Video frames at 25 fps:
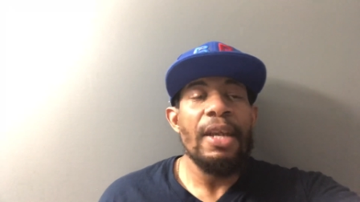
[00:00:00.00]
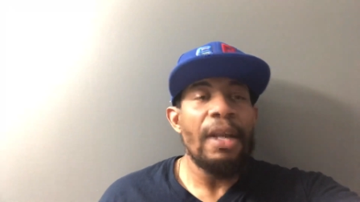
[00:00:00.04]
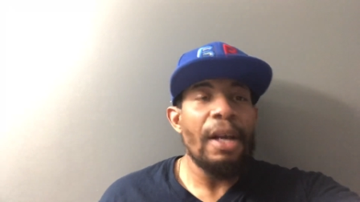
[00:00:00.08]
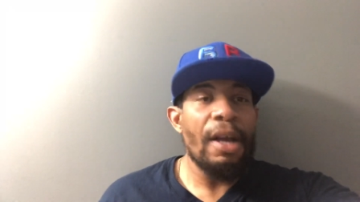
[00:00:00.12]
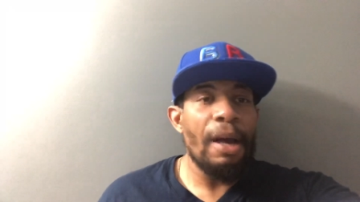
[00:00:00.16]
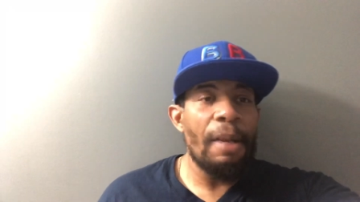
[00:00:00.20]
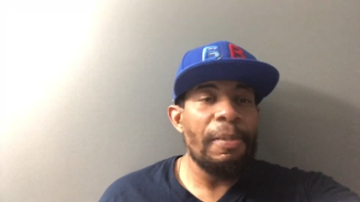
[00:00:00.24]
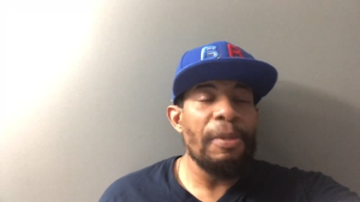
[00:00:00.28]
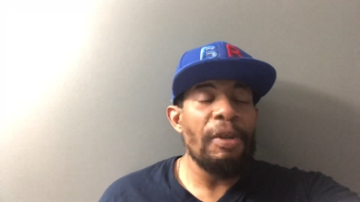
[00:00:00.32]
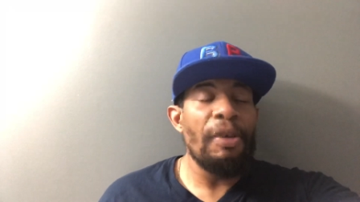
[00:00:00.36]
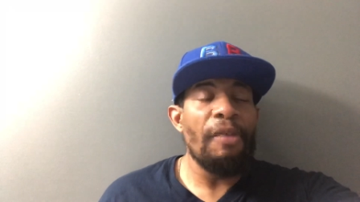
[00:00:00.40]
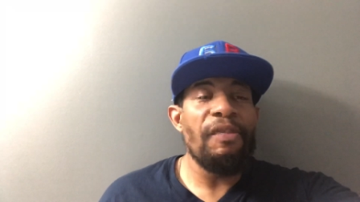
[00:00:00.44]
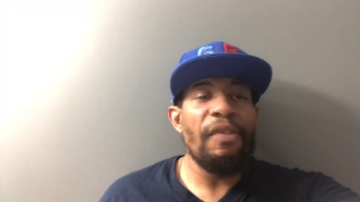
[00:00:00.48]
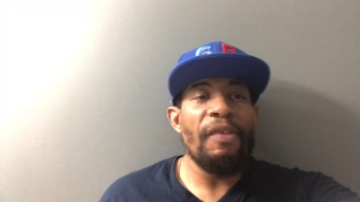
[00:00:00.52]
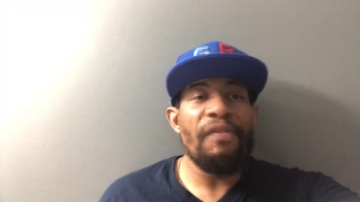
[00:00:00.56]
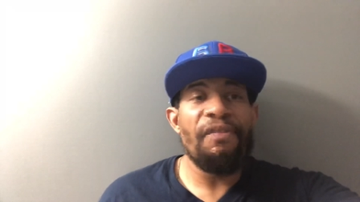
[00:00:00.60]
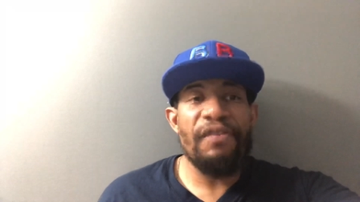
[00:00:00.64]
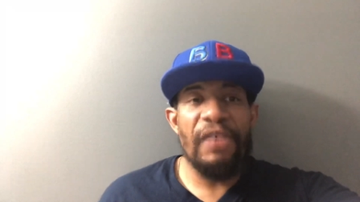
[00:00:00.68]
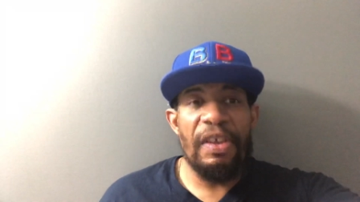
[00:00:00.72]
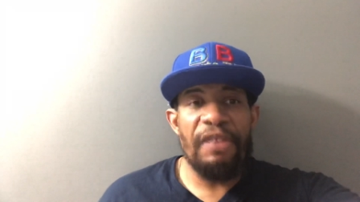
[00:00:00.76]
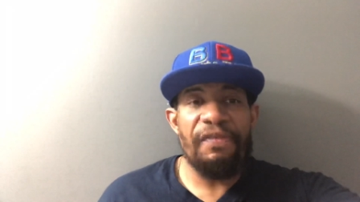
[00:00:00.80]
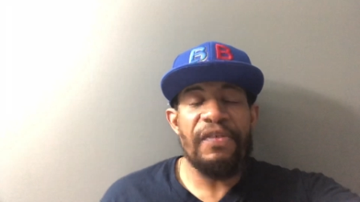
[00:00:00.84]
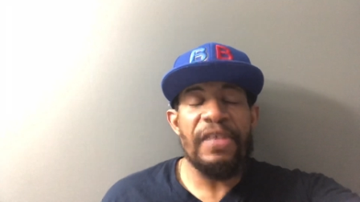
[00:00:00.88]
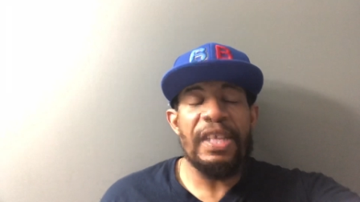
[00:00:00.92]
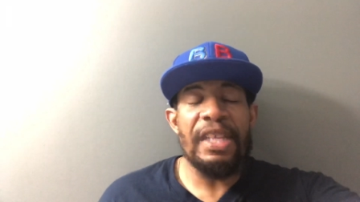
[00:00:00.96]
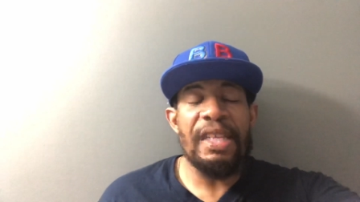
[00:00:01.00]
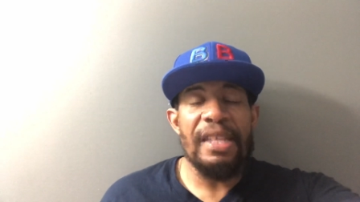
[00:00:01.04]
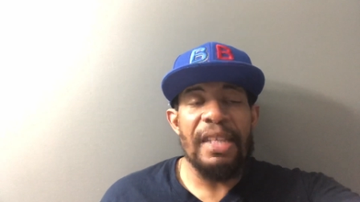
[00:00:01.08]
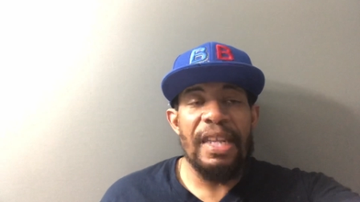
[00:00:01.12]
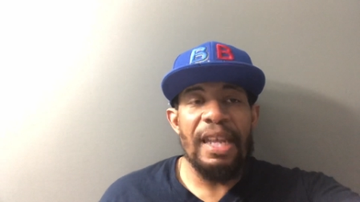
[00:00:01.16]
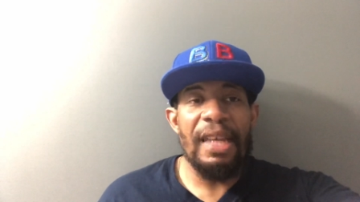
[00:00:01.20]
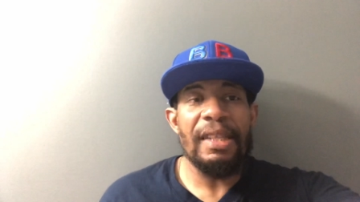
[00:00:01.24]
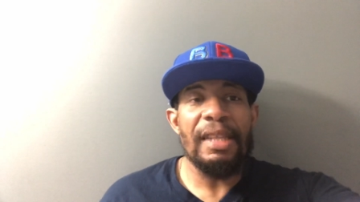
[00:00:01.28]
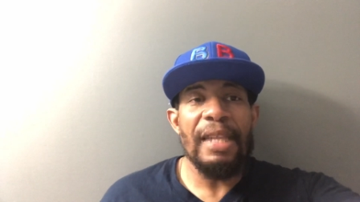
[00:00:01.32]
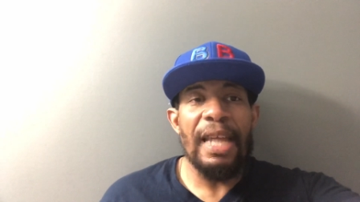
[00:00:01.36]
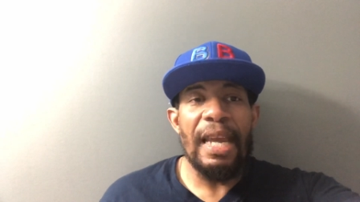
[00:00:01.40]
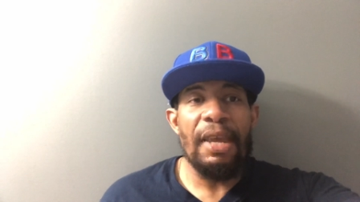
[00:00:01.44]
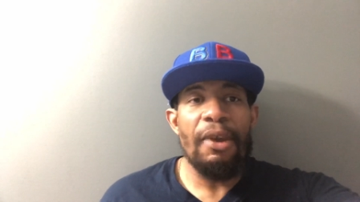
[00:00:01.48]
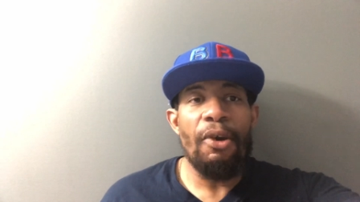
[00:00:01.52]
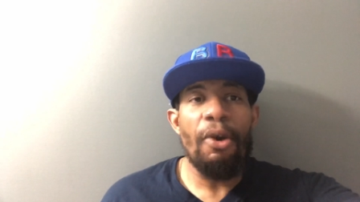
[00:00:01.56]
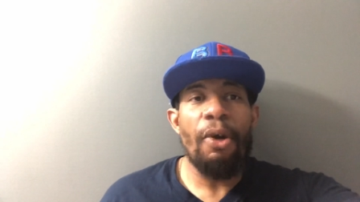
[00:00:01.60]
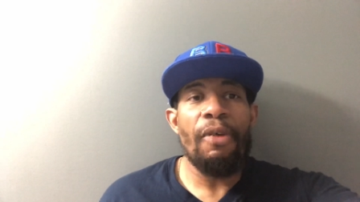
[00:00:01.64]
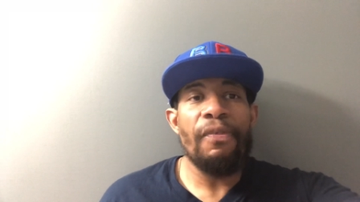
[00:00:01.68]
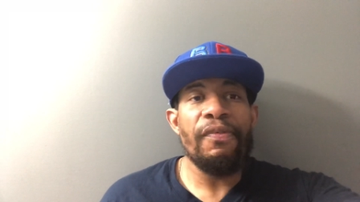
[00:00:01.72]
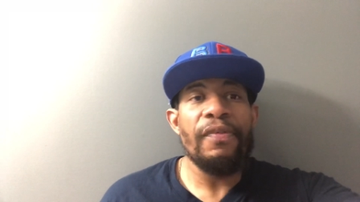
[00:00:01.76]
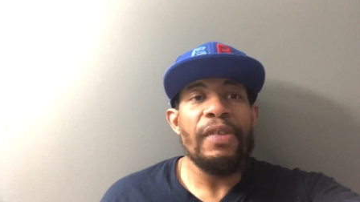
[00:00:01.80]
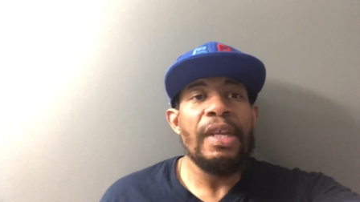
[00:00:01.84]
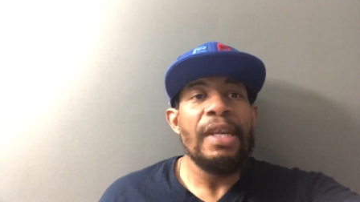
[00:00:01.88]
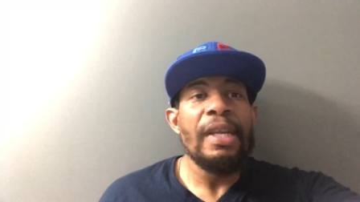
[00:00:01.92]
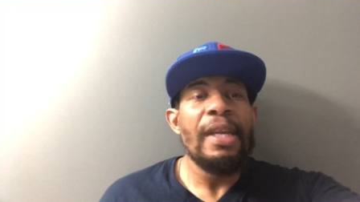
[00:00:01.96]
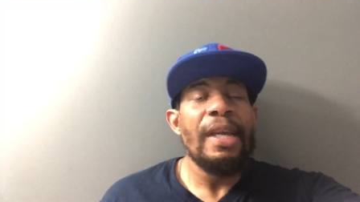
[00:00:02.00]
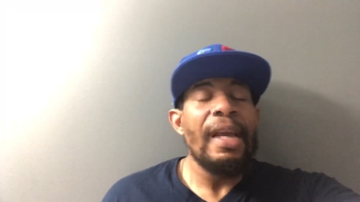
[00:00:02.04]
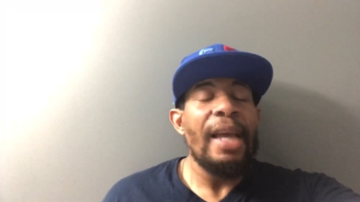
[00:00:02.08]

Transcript: coming off a 15-year layoff,